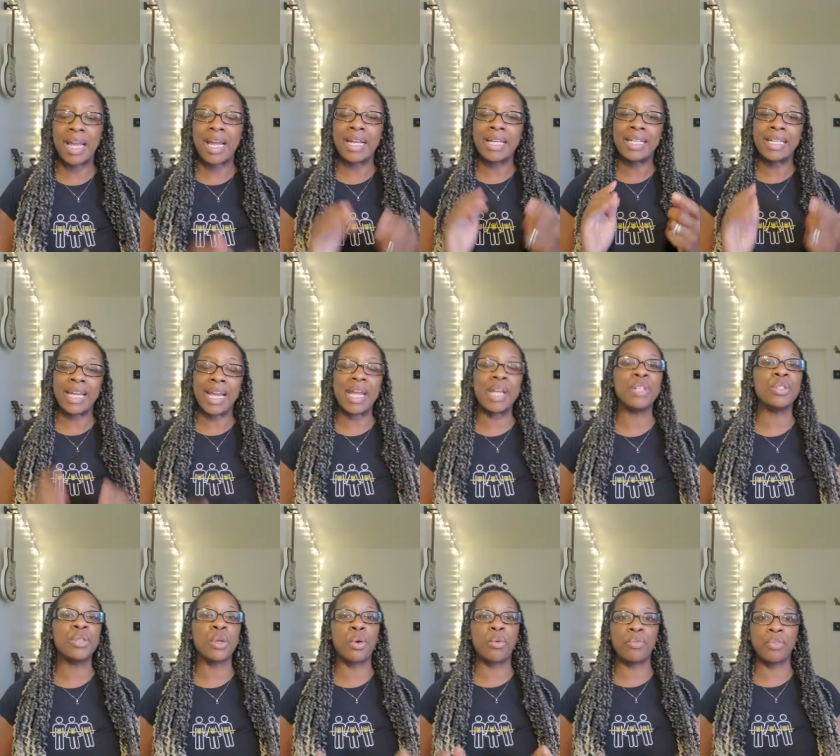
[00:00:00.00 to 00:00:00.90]
Again,
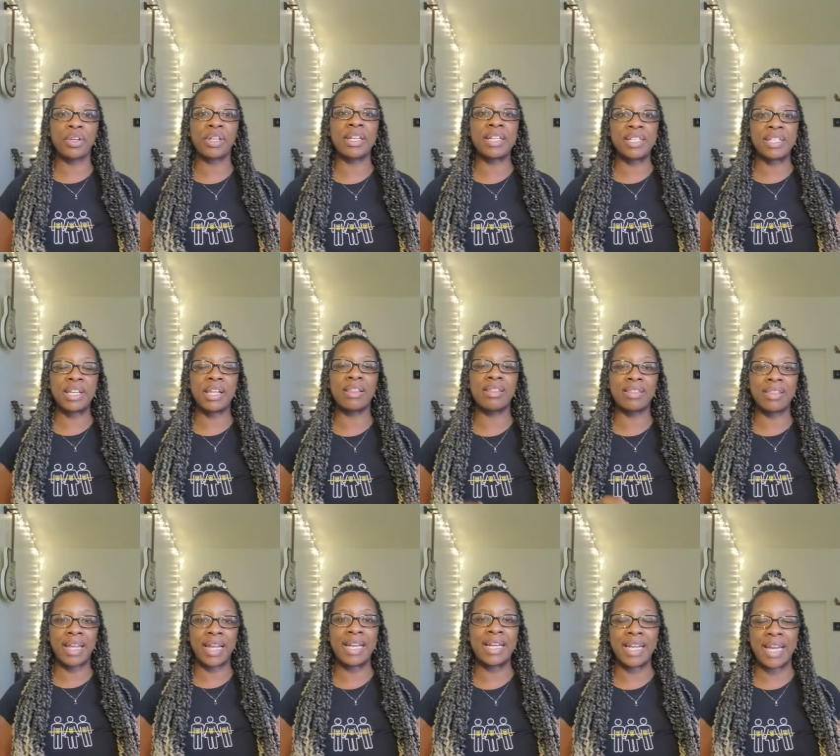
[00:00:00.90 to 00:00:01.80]
don't forget to
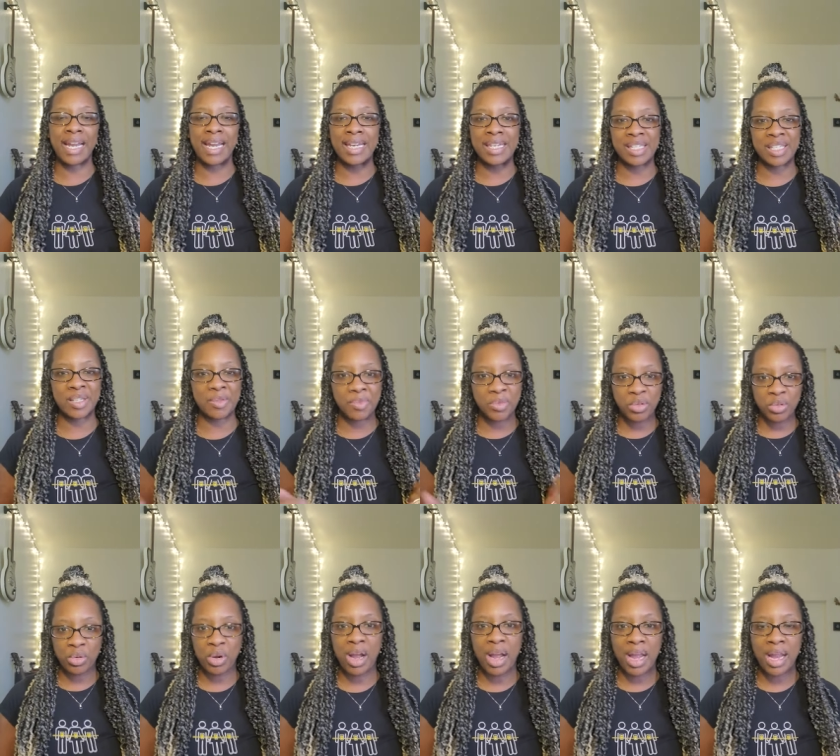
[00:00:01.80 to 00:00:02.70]
like and
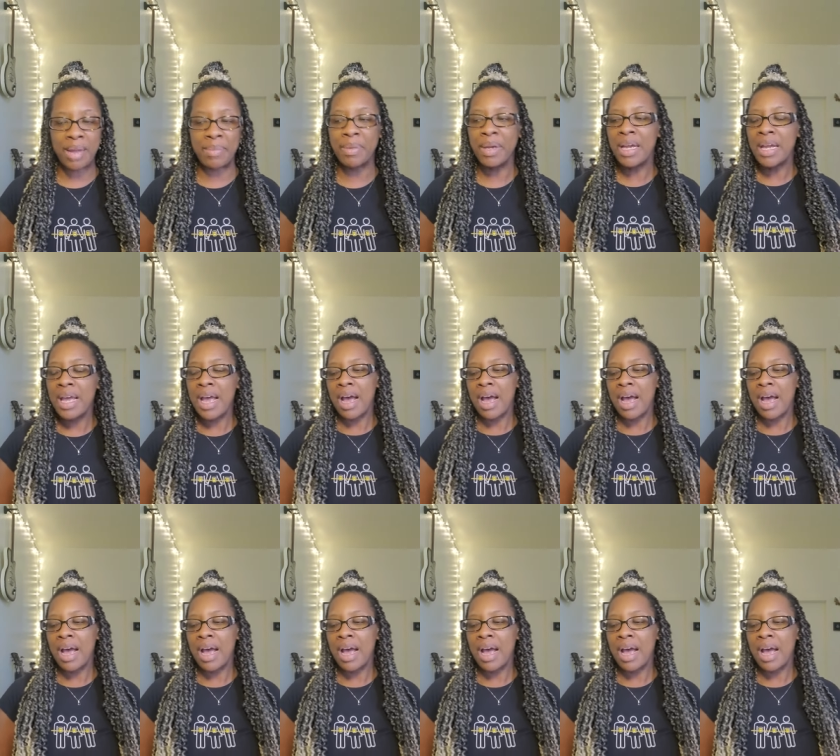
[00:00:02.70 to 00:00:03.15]
subscribe.